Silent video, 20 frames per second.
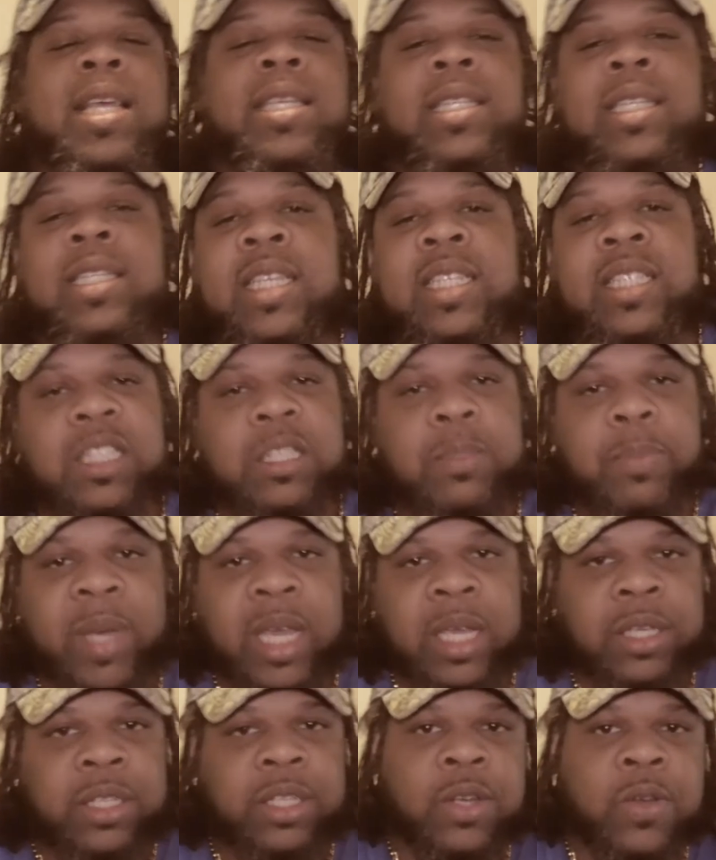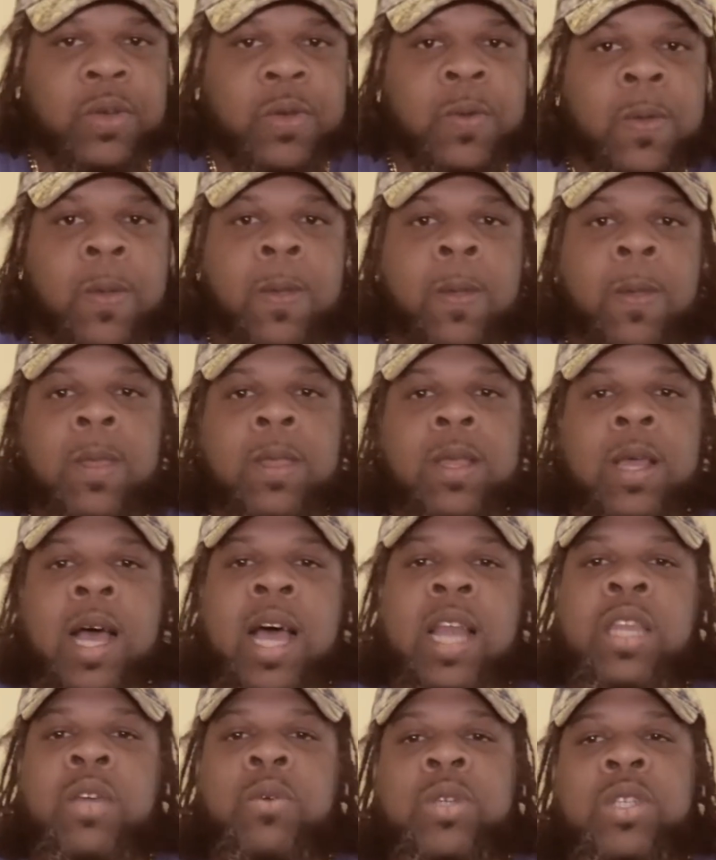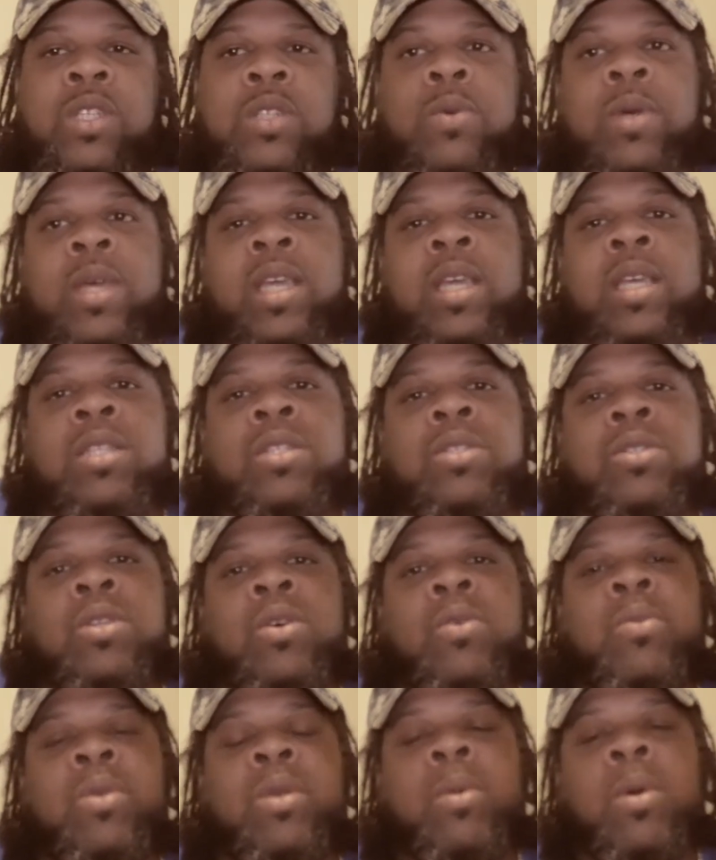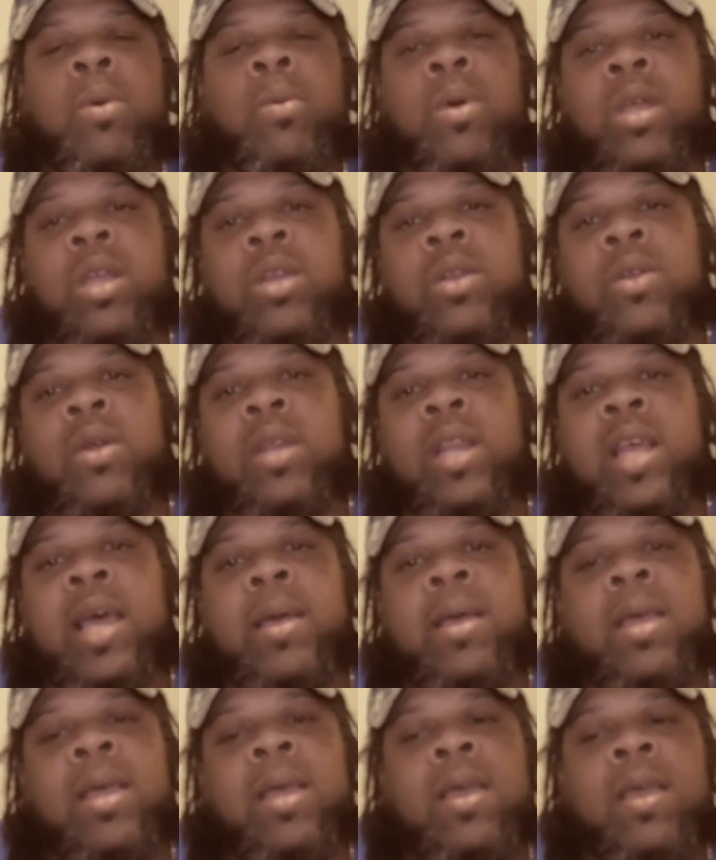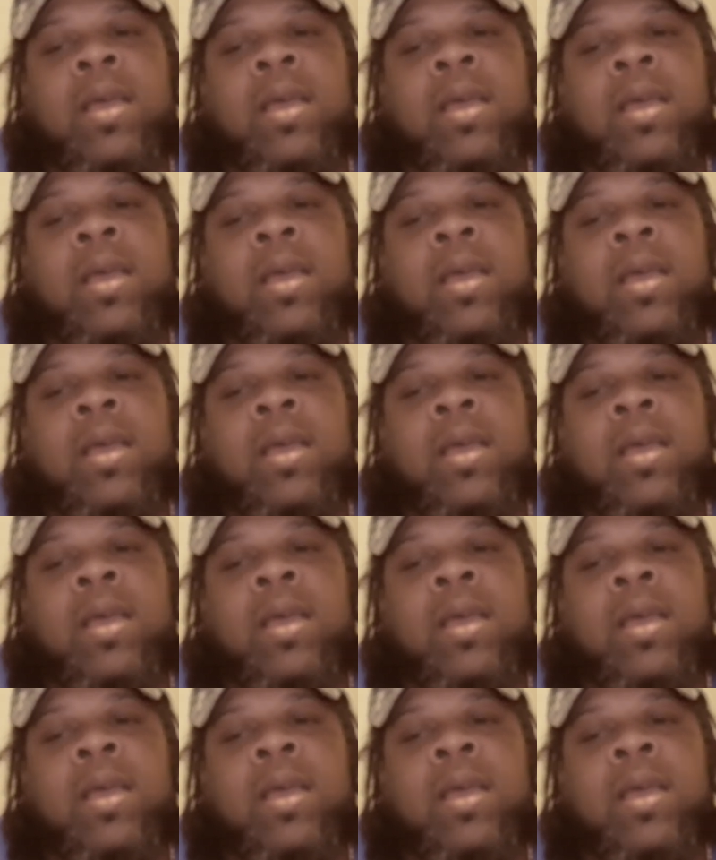the Dizzy Spades Show, Hollywood Squares. You know, we've been working on that